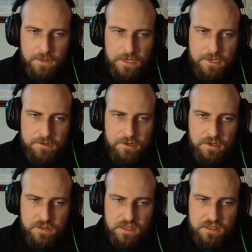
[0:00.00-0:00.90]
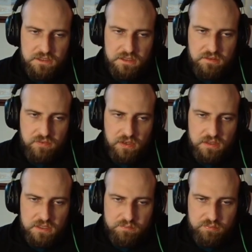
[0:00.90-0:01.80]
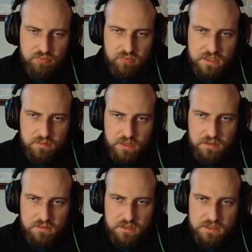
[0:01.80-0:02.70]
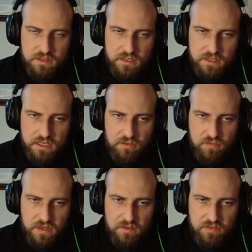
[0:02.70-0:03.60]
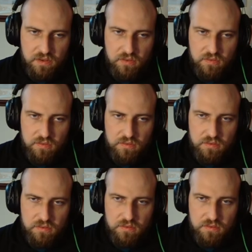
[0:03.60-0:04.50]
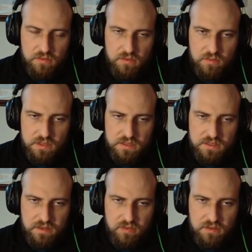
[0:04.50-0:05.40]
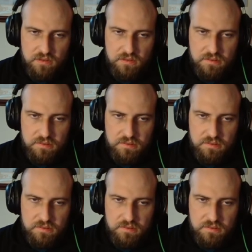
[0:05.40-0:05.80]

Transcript: And then I think I just converted this pretty well. It doesn't like knight e5 though. Queen d7.